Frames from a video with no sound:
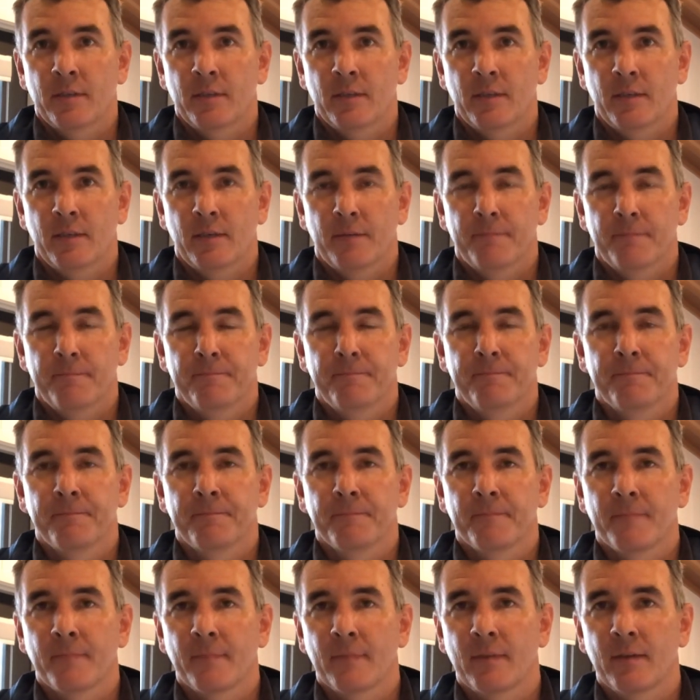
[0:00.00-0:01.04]

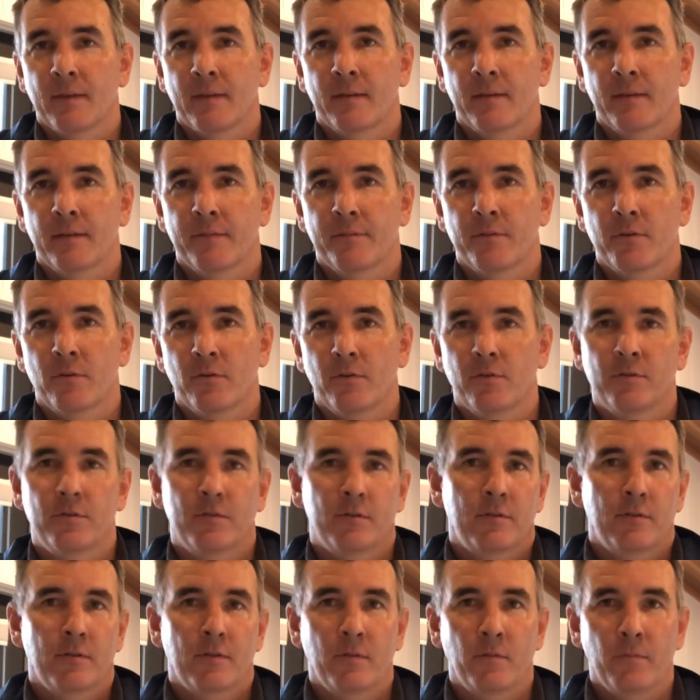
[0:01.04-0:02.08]
Of
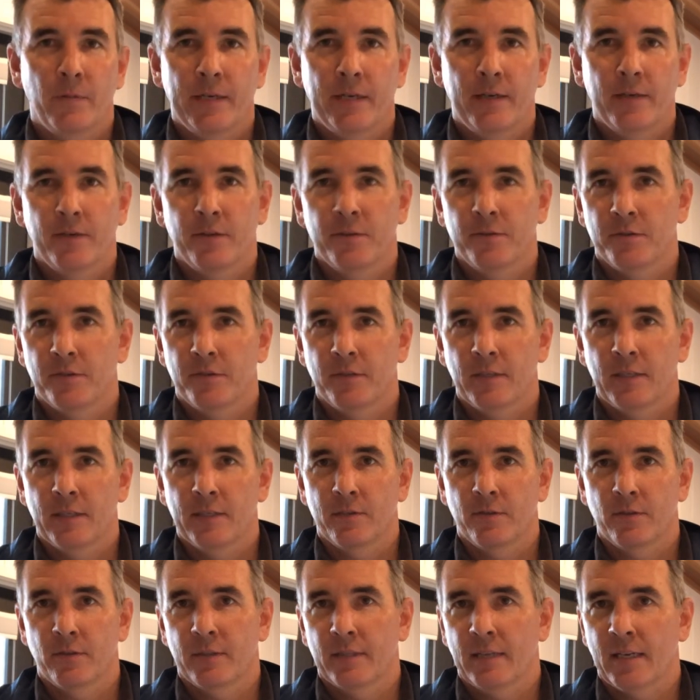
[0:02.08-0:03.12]
course, the windows and
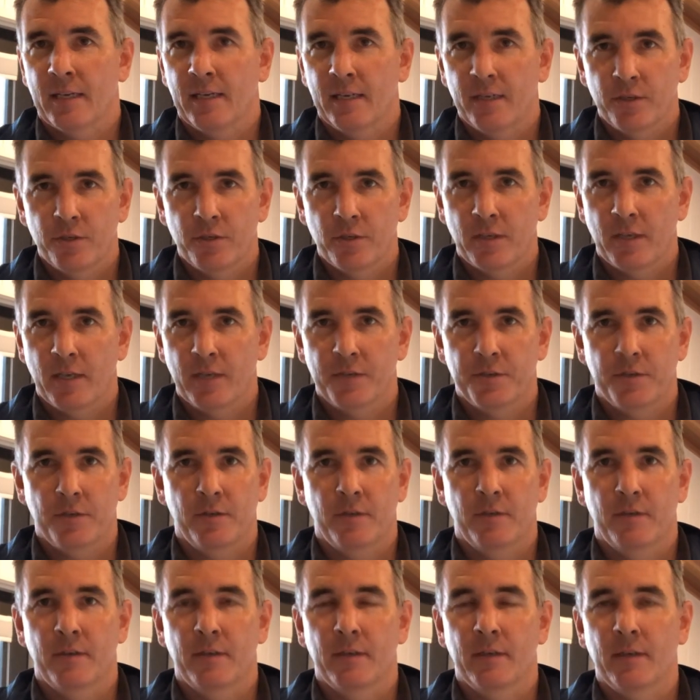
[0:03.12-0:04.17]
things like that,
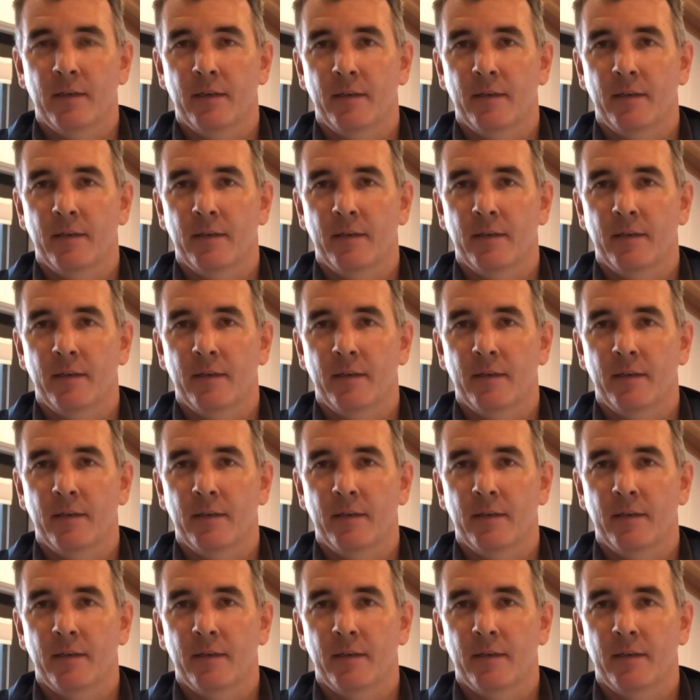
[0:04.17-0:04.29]
insulation.